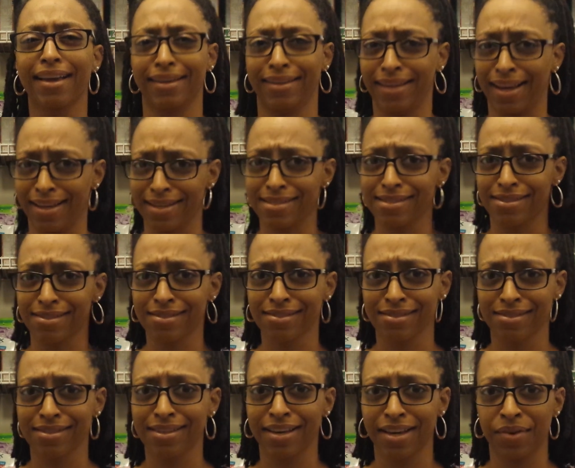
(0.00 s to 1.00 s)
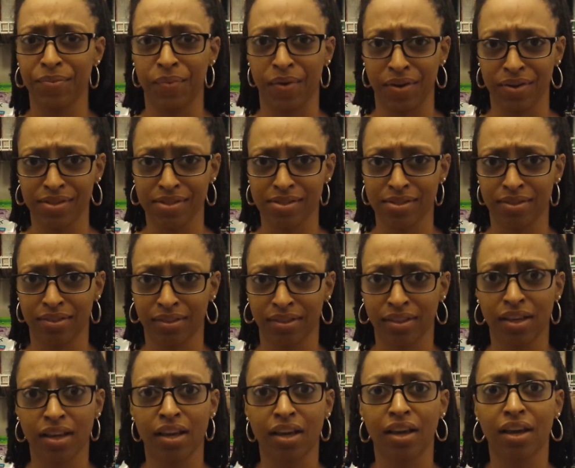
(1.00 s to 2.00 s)
Yes, it works.
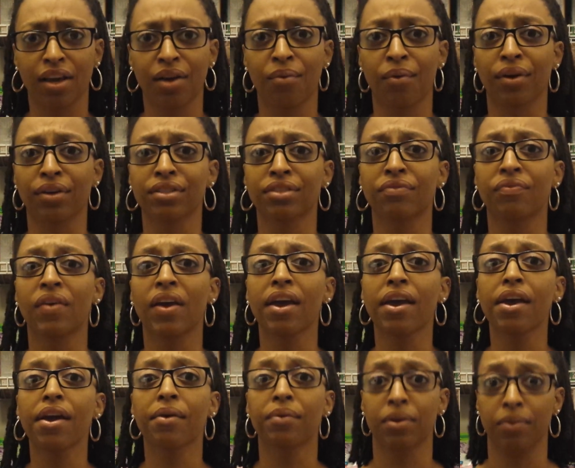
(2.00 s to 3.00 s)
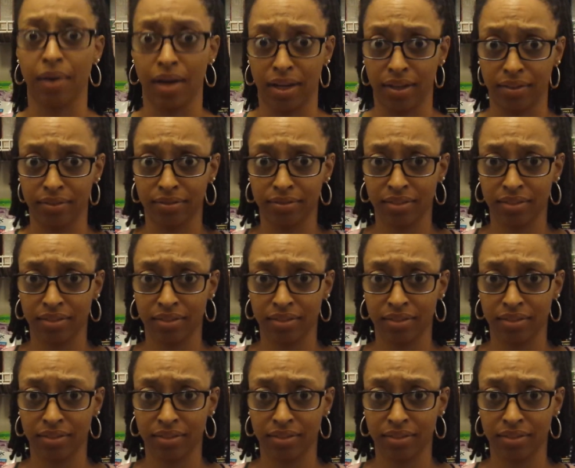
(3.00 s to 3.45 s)
It works very well.